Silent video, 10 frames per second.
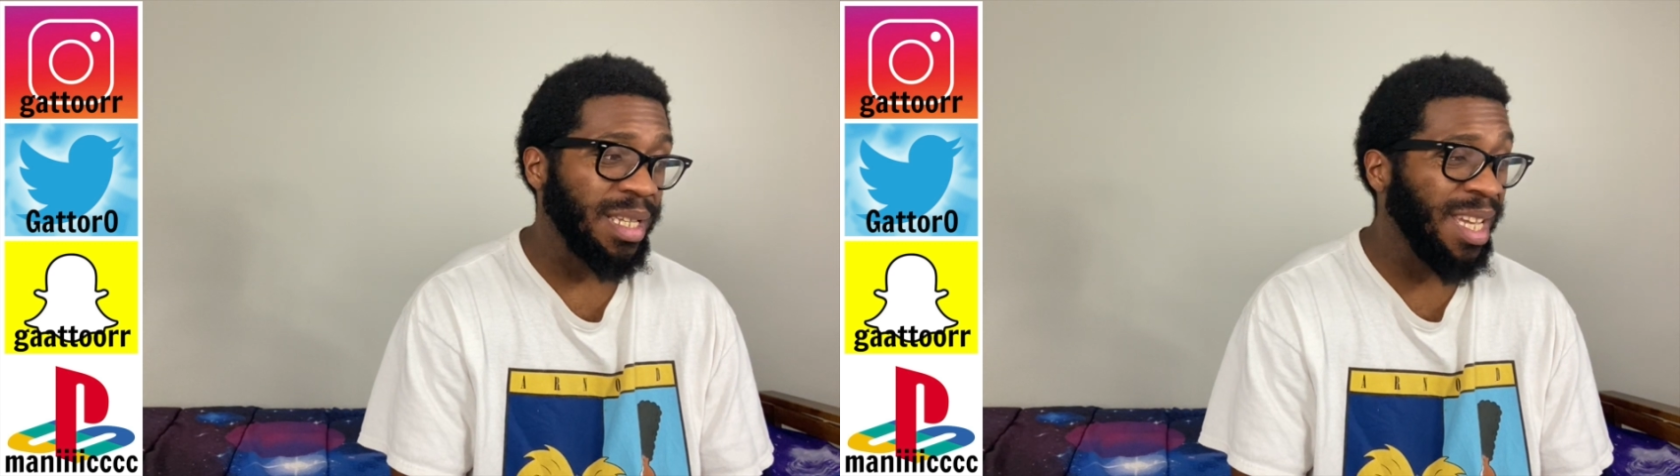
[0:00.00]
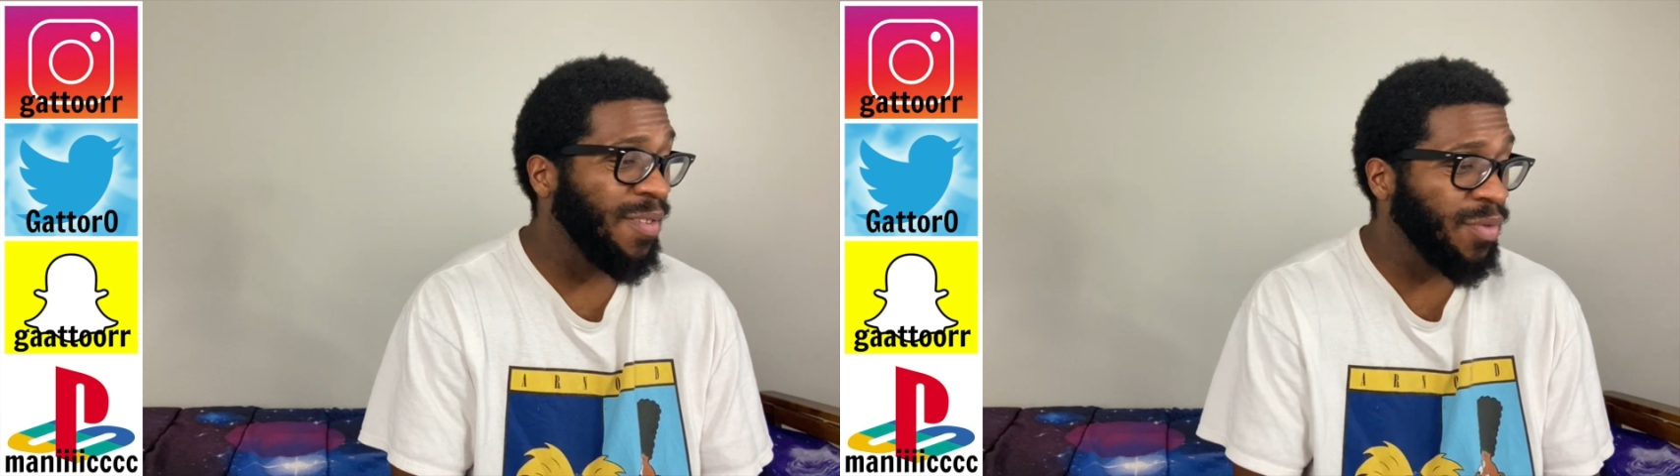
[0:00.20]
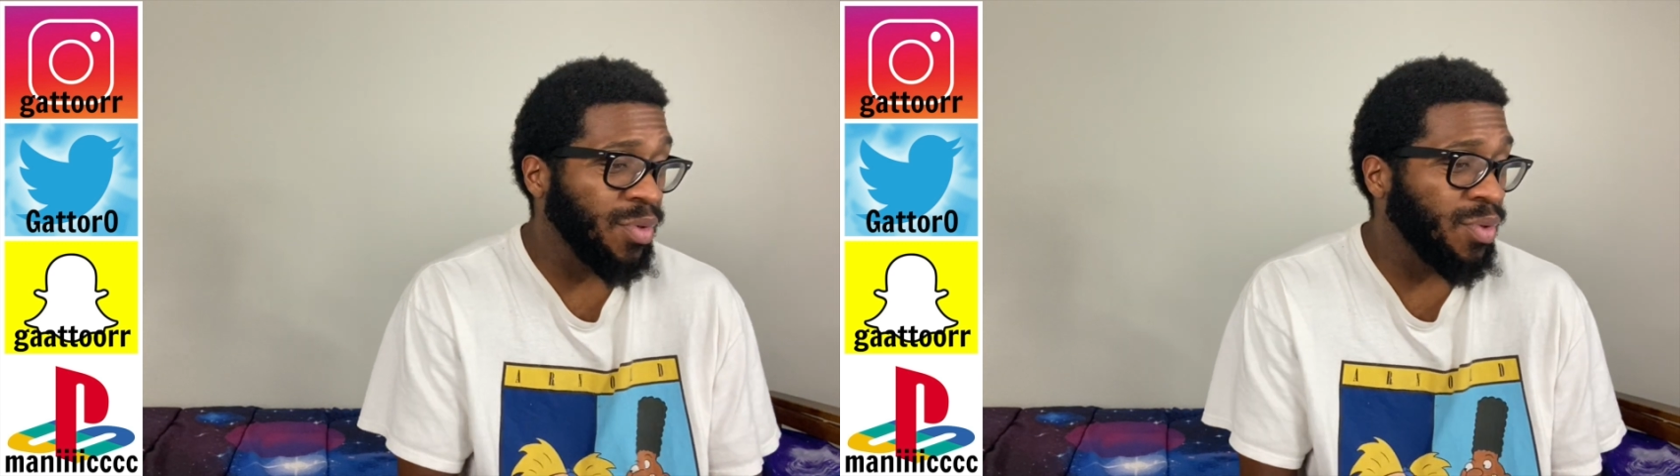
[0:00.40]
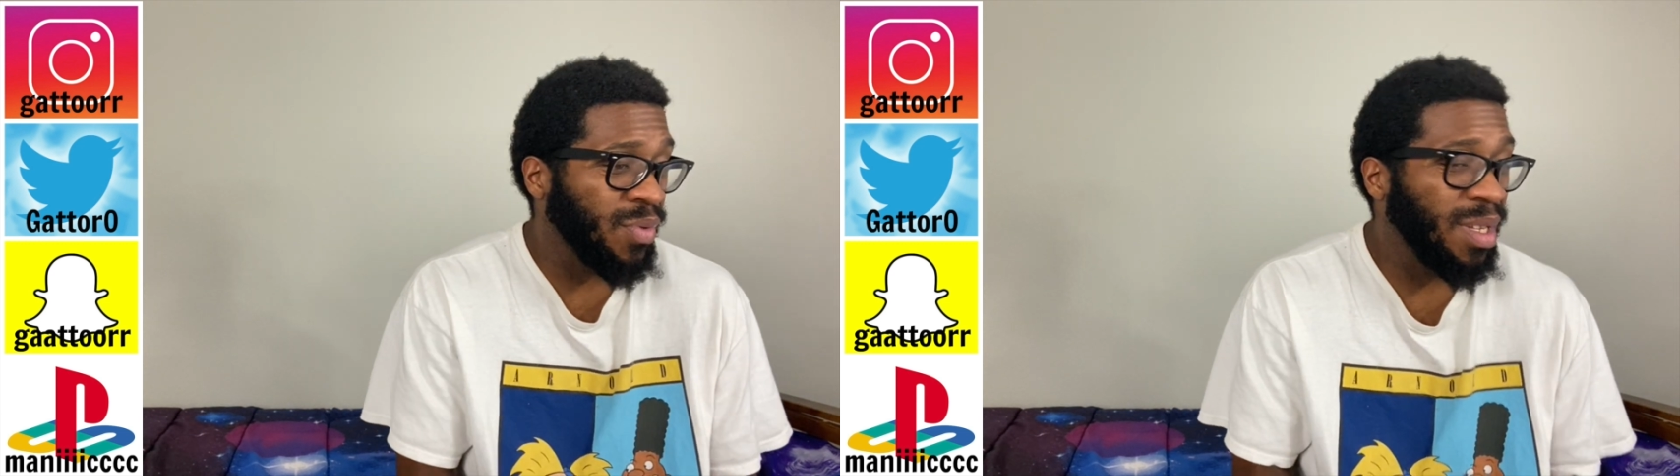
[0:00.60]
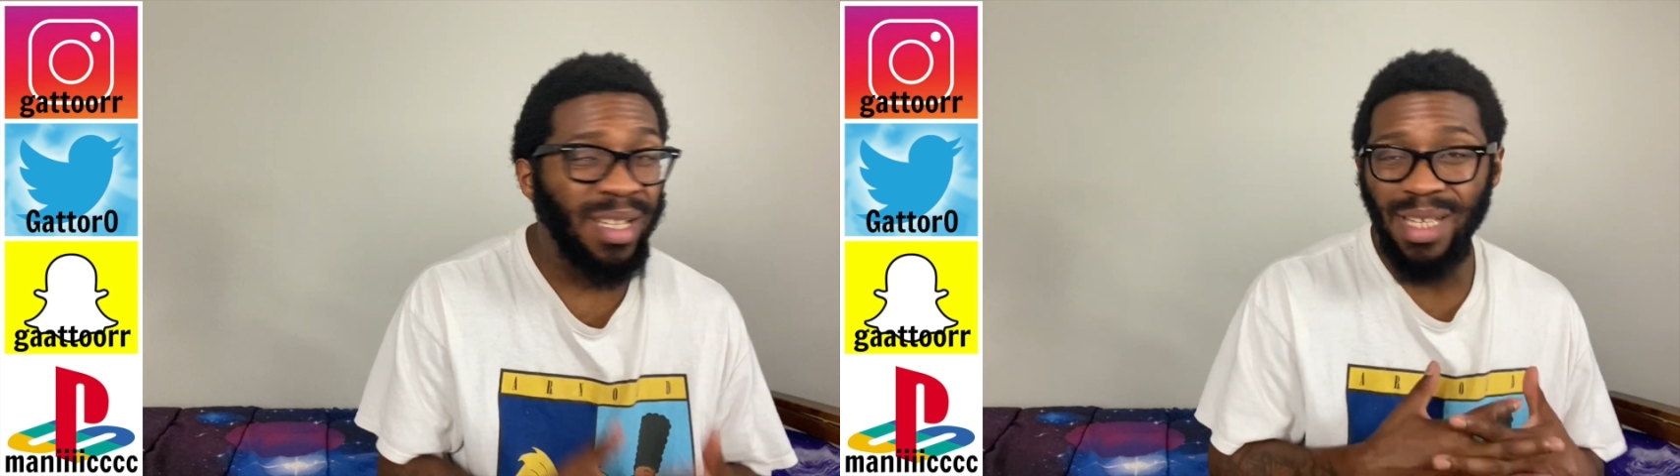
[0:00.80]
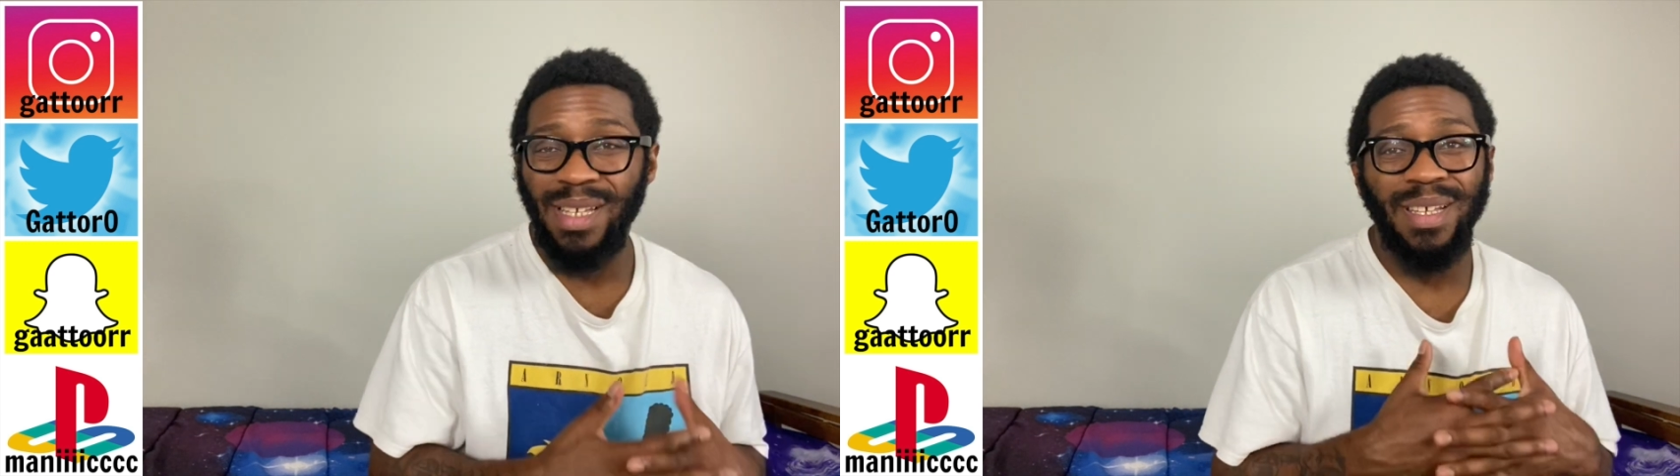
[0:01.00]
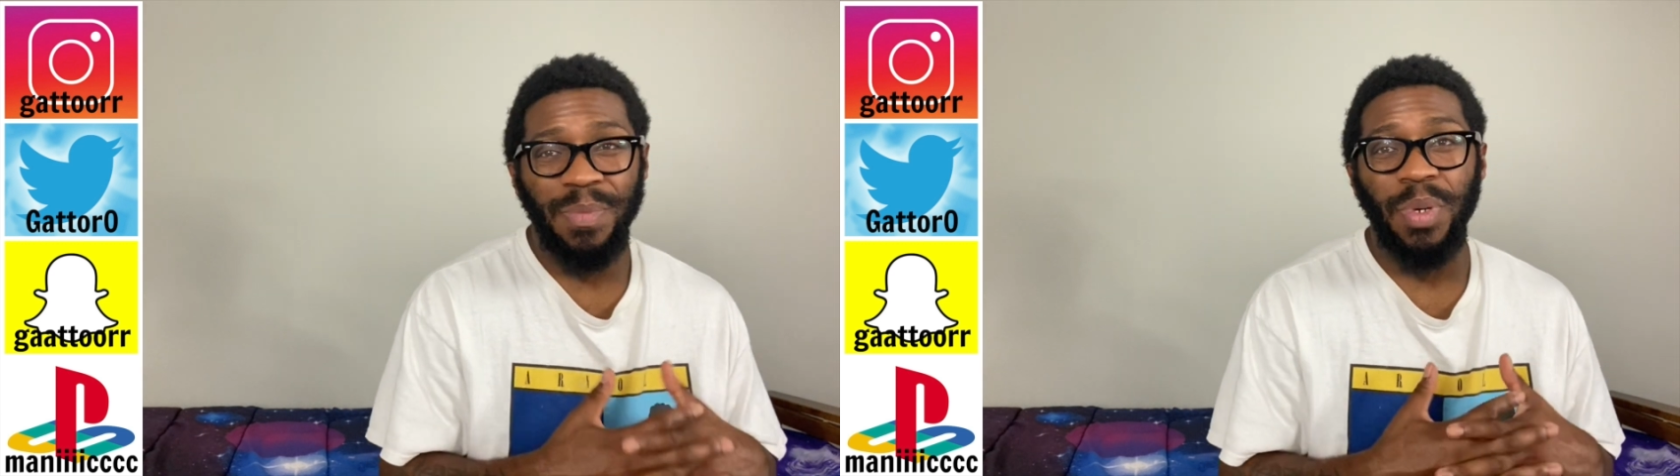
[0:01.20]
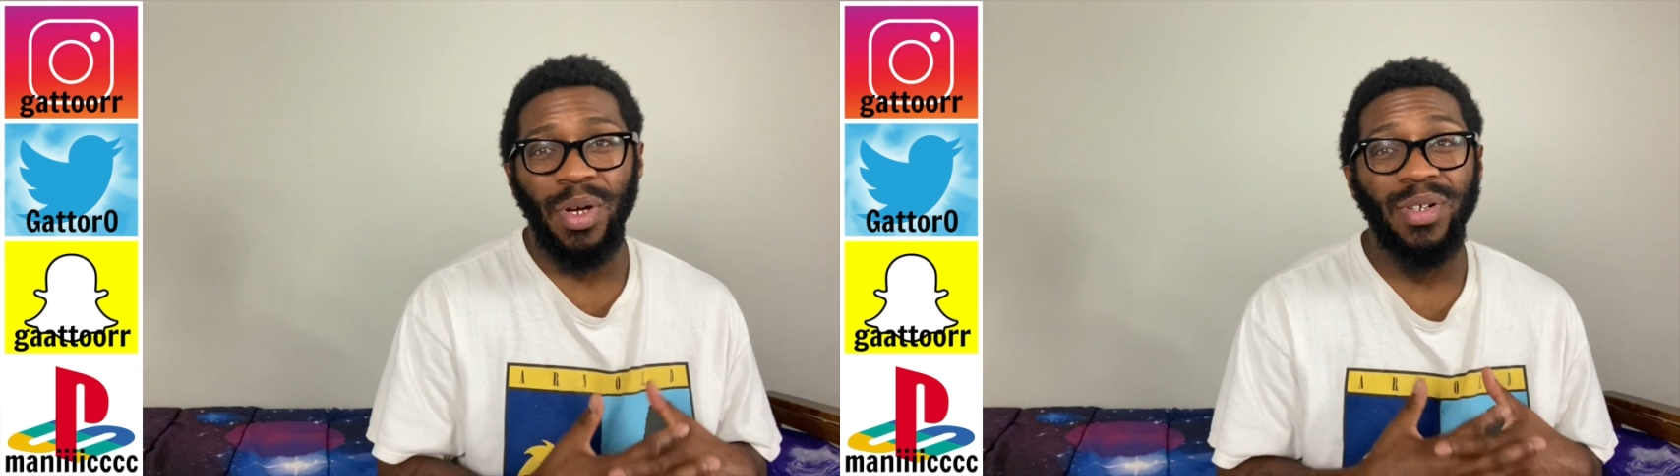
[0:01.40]
evil
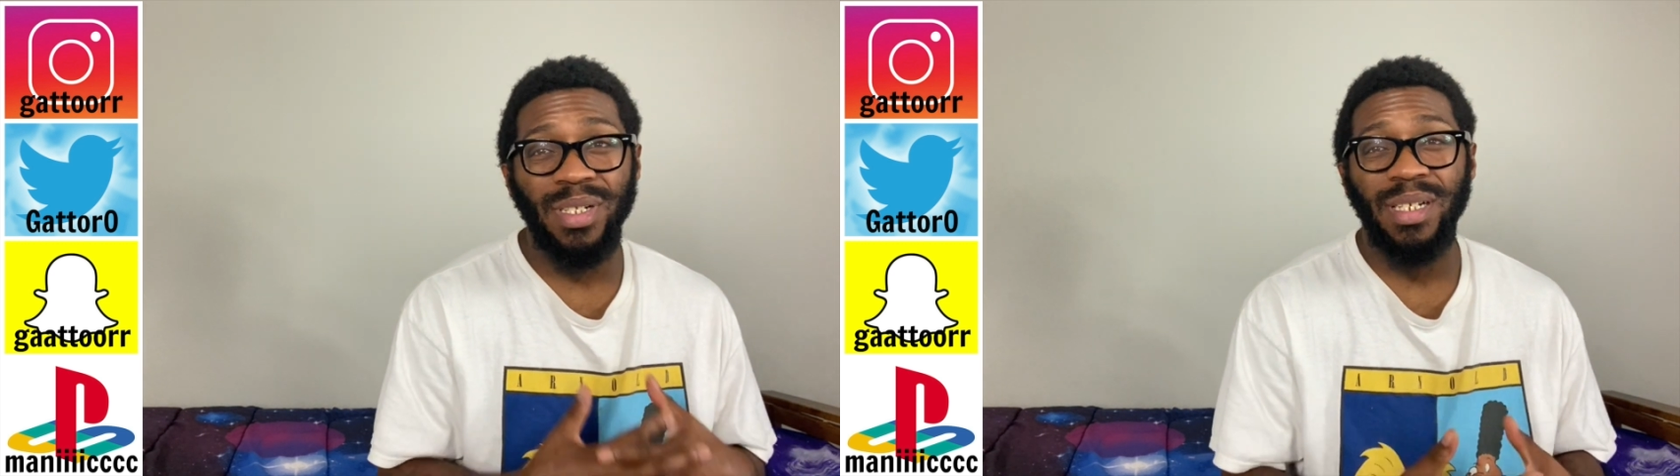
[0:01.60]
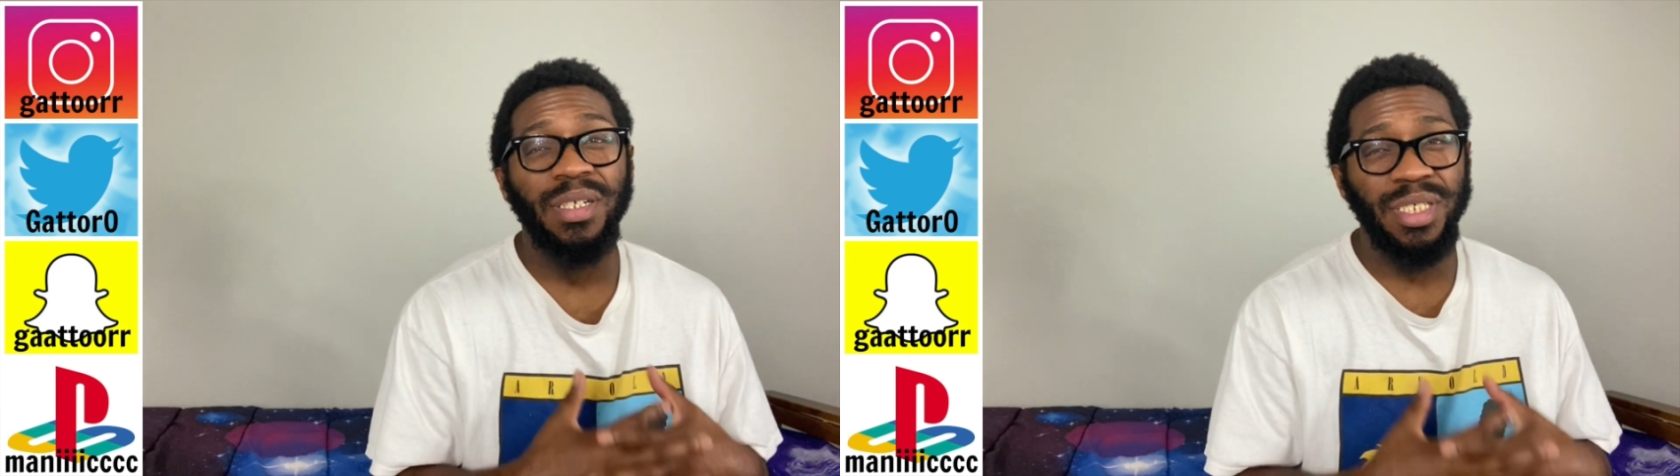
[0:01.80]
person.